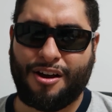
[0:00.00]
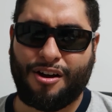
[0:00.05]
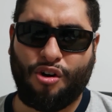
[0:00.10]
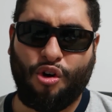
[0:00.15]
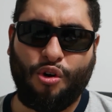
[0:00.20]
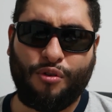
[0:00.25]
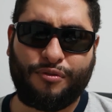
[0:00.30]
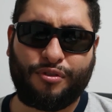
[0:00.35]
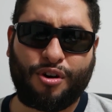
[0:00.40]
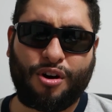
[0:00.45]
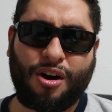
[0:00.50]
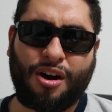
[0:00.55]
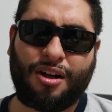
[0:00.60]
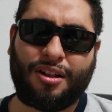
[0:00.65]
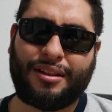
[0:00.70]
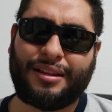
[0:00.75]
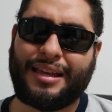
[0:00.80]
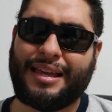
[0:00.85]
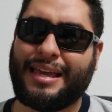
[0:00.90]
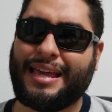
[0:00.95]

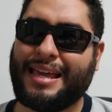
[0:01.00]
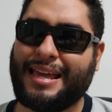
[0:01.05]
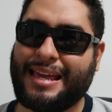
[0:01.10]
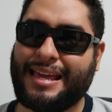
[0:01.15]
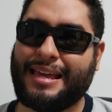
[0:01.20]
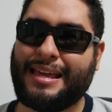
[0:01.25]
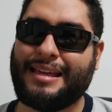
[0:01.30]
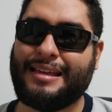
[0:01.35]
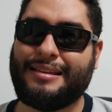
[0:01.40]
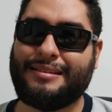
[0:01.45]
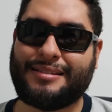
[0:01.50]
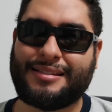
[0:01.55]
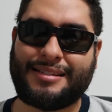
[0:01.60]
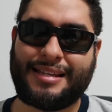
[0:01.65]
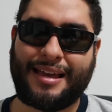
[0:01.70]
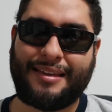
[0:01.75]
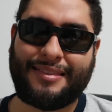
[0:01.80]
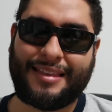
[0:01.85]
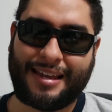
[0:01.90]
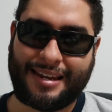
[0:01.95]
overall, he
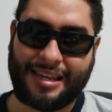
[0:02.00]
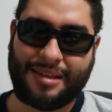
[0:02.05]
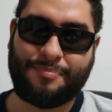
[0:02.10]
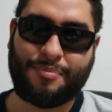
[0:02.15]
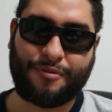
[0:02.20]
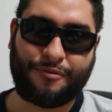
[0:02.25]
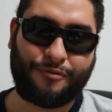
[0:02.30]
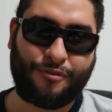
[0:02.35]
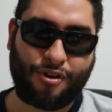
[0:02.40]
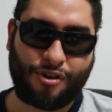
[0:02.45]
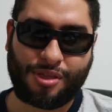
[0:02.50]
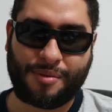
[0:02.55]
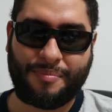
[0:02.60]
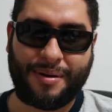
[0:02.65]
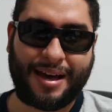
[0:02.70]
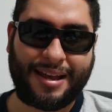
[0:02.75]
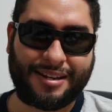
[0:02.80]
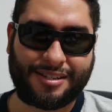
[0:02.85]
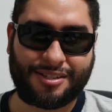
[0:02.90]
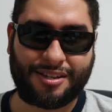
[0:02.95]
said that he preferred the
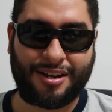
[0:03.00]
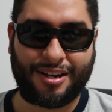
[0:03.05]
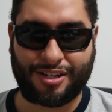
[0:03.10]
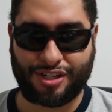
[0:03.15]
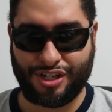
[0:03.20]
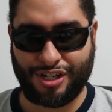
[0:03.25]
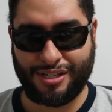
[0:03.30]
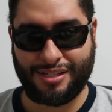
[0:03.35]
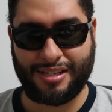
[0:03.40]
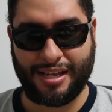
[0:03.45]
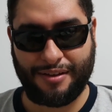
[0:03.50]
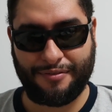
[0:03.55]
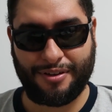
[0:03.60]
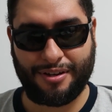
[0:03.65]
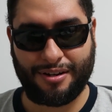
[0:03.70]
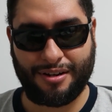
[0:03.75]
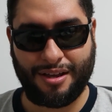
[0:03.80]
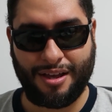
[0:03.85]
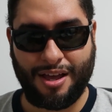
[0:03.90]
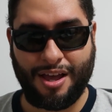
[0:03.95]
Panasonic
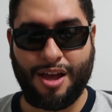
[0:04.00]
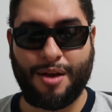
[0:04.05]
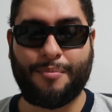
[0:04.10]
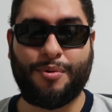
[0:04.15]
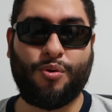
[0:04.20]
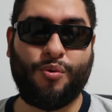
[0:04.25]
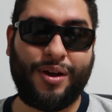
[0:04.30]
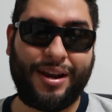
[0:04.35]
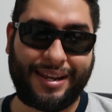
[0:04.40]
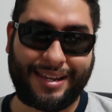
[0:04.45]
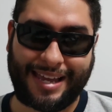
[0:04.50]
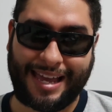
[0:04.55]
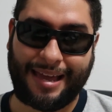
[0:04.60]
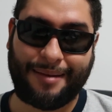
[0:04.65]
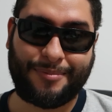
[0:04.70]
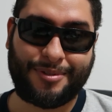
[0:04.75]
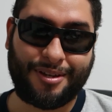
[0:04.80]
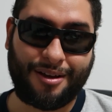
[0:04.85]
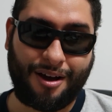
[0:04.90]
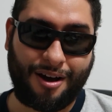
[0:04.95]
G7, but when it came
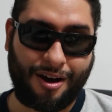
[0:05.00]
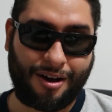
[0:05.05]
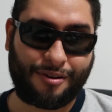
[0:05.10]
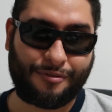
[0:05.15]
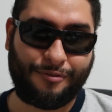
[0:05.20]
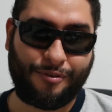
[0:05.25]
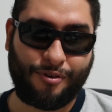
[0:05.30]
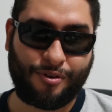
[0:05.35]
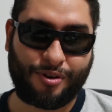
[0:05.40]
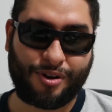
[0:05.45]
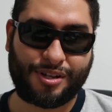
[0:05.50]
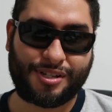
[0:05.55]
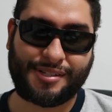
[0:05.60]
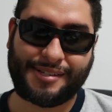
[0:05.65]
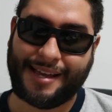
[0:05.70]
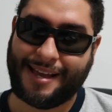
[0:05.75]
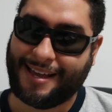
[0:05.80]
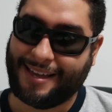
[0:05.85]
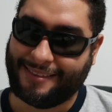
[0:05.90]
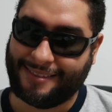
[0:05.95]
to autofocus,
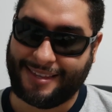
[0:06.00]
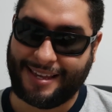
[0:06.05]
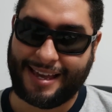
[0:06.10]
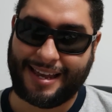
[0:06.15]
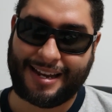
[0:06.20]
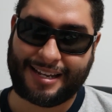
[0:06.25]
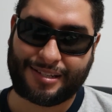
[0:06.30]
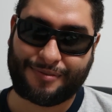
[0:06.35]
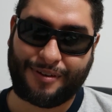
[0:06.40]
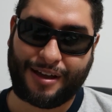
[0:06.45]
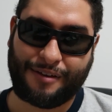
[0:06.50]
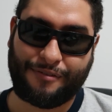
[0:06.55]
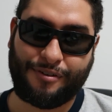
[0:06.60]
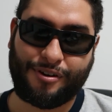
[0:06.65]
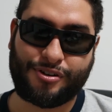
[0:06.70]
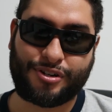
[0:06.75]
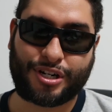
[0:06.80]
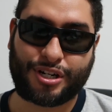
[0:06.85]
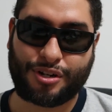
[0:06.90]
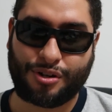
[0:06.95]
the
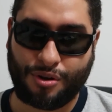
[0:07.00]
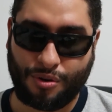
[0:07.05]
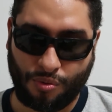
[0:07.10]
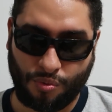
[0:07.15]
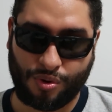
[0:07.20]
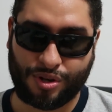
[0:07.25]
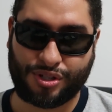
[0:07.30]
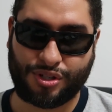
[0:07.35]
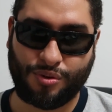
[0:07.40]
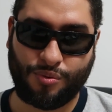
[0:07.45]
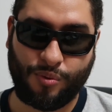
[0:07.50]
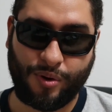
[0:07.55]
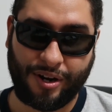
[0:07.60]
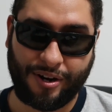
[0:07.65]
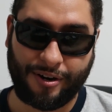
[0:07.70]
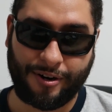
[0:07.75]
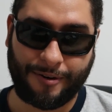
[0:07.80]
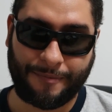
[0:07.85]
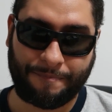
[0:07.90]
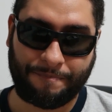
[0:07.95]
NX500 was the
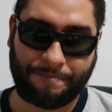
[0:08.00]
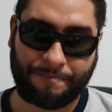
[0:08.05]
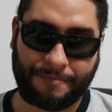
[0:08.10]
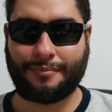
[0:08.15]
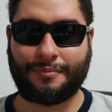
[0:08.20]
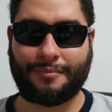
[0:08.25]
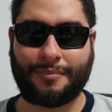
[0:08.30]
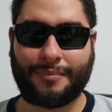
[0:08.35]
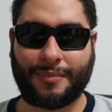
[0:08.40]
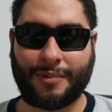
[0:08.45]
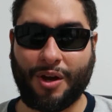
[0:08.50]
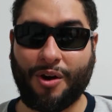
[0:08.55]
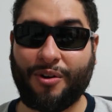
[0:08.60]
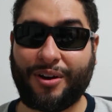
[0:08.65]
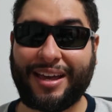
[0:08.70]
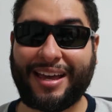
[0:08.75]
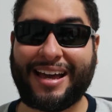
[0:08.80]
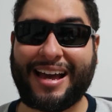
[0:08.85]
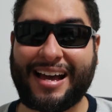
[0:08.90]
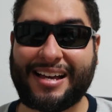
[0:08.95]
winner.
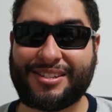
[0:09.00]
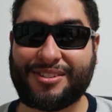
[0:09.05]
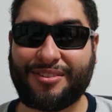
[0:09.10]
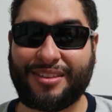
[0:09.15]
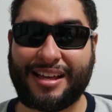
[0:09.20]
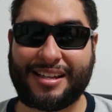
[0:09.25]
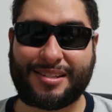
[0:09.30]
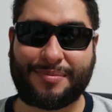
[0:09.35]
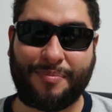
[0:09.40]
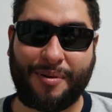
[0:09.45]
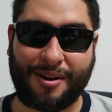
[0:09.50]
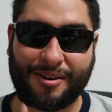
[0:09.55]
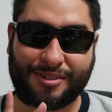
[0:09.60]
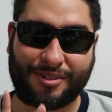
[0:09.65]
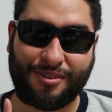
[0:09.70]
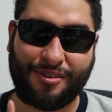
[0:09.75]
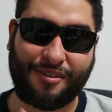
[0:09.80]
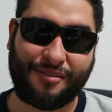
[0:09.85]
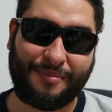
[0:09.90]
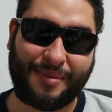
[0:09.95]
Okay guys, so that's part
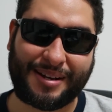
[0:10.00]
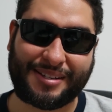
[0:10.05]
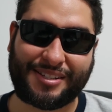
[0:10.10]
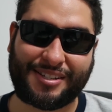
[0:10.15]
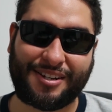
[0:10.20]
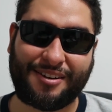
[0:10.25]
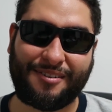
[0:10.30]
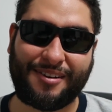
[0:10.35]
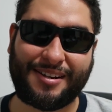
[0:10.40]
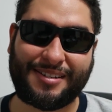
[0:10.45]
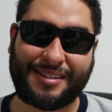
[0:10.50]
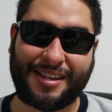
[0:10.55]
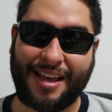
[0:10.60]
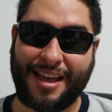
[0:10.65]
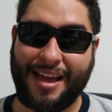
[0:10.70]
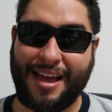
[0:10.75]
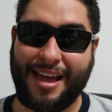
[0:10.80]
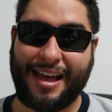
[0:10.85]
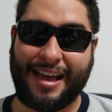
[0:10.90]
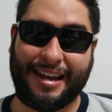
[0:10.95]
2 of my series,
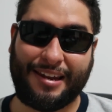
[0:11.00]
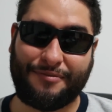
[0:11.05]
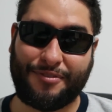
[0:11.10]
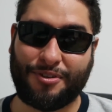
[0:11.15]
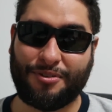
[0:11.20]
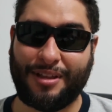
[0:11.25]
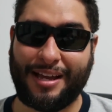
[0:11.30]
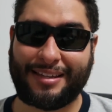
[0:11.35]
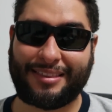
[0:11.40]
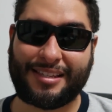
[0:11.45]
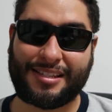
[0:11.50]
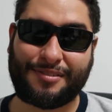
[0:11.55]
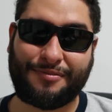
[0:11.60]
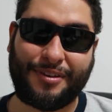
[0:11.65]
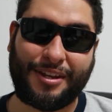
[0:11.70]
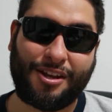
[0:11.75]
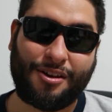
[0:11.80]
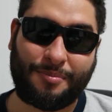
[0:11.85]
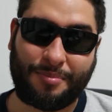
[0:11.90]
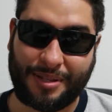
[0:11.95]
and if you like this
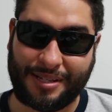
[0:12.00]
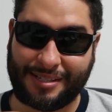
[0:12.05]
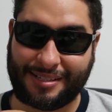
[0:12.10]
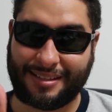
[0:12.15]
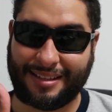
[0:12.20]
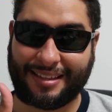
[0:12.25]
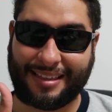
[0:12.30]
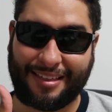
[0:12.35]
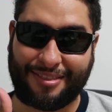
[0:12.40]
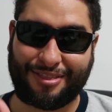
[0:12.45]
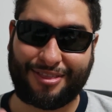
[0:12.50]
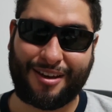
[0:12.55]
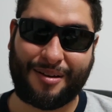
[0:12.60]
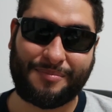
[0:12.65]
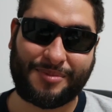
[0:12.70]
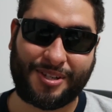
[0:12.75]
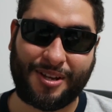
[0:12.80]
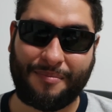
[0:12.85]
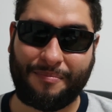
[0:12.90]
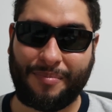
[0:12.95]
video, please click that
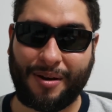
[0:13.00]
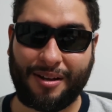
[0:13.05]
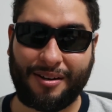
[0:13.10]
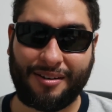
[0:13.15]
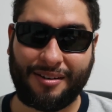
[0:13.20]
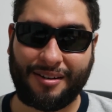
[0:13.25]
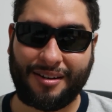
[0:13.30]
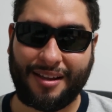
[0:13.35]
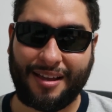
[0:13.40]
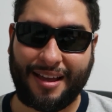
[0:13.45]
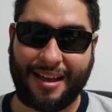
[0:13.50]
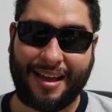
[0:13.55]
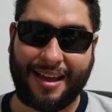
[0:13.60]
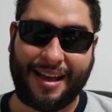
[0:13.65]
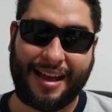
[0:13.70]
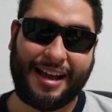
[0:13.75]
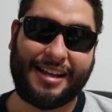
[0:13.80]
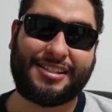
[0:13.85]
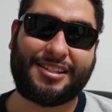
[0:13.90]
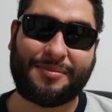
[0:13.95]
thumbs up button,
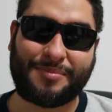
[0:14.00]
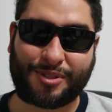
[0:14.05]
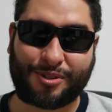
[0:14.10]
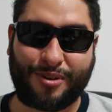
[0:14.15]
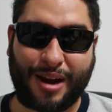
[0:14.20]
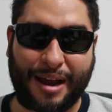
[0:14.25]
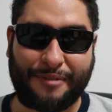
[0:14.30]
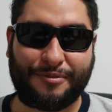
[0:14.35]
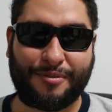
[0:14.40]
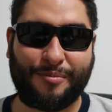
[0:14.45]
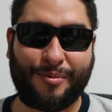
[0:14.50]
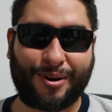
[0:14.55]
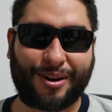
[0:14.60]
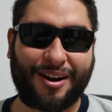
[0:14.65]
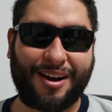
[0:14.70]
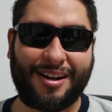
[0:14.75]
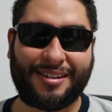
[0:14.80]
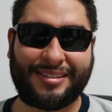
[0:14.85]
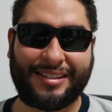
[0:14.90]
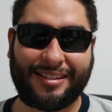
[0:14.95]
and subscribe for more
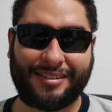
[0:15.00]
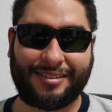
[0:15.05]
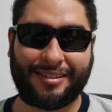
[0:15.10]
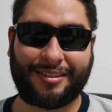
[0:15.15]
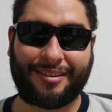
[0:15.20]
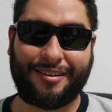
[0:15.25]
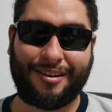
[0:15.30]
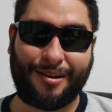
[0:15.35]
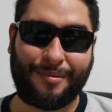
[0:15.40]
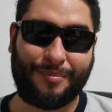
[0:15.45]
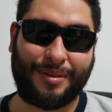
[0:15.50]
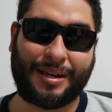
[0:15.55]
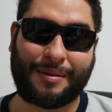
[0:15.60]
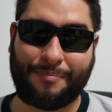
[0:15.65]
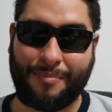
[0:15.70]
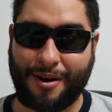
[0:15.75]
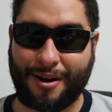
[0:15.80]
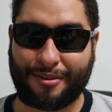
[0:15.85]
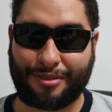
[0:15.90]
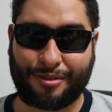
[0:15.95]
content to come, like
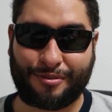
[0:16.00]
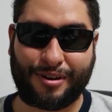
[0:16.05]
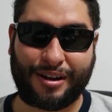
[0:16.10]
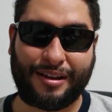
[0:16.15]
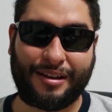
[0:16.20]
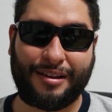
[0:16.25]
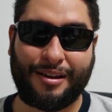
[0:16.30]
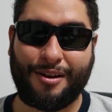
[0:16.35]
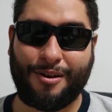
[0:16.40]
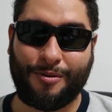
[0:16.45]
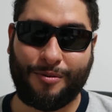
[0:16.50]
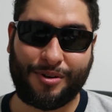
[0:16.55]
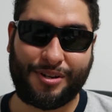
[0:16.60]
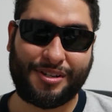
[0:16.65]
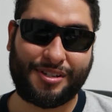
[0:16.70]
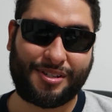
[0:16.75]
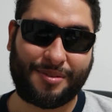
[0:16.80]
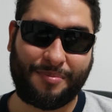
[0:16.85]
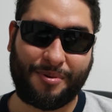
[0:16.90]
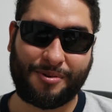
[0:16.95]
part 3, which
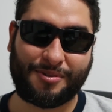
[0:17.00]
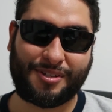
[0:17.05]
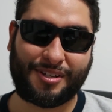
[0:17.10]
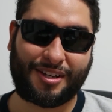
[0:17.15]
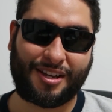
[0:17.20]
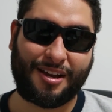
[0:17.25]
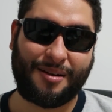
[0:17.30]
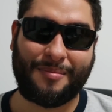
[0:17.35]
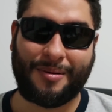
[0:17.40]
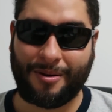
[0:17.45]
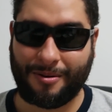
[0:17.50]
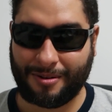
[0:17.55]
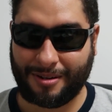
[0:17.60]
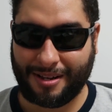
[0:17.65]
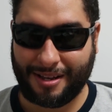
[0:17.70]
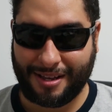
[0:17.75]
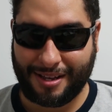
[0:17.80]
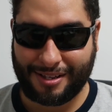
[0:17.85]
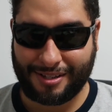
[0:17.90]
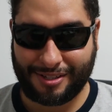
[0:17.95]
is supposed to come out
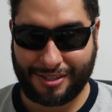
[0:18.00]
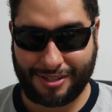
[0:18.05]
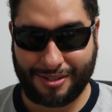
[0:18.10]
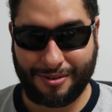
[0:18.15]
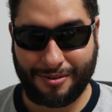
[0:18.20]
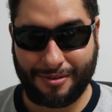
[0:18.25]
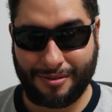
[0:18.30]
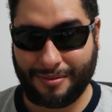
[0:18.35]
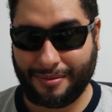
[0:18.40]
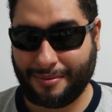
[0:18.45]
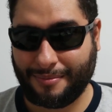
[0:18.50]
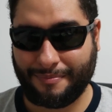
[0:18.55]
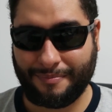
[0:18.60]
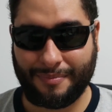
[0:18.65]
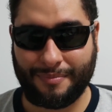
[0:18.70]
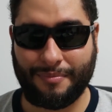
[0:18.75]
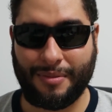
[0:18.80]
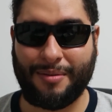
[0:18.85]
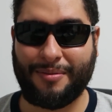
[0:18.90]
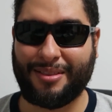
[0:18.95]
soon,
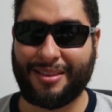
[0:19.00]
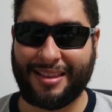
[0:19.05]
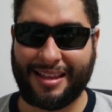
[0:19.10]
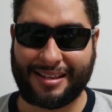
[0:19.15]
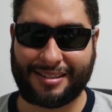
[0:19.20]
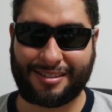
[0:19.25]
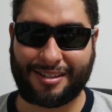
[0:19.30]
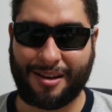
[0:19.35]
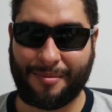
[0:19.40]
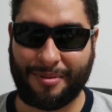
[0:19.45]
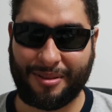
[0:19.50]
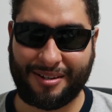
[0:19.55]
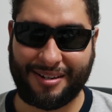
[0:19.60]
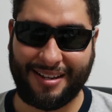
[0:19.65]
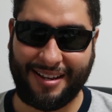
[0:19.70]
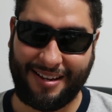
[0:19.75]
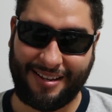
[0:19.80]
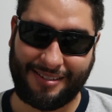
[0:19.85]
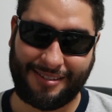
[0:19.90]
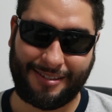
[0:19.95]
maybe in the next couple of
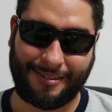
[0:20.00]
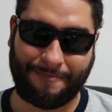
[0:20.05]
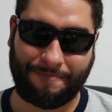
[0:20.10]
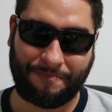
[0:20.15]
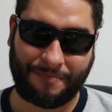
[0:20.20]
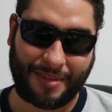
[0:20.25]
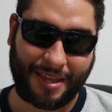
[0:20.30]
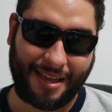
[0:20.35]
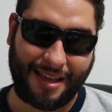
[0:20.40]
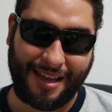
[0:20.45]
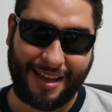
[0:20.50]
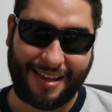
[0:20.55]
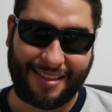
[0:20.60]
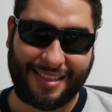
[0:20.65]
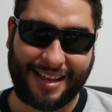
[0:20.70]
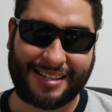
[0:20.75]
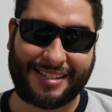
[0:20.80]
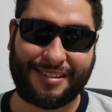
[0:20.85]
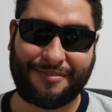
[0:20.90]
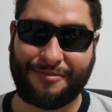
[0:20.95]
days.
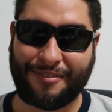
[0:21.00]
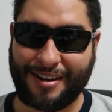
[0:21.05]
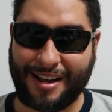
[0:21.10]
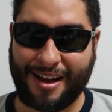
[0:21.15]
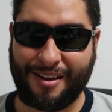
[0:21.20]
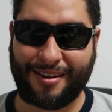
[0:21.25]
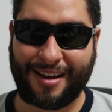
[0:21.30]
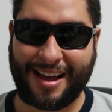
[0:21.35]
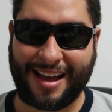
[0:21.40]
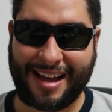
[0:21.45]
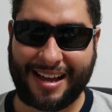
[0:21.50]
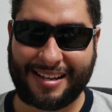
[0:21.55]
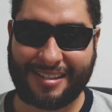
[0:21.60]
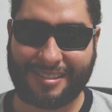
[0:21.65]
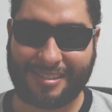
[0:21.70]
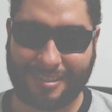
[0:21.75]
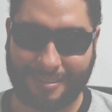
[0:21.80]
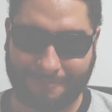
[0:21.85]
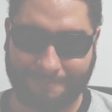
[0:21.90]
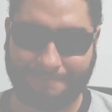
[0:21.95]
That's it for now,
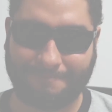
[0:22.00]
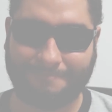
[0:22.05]
guys.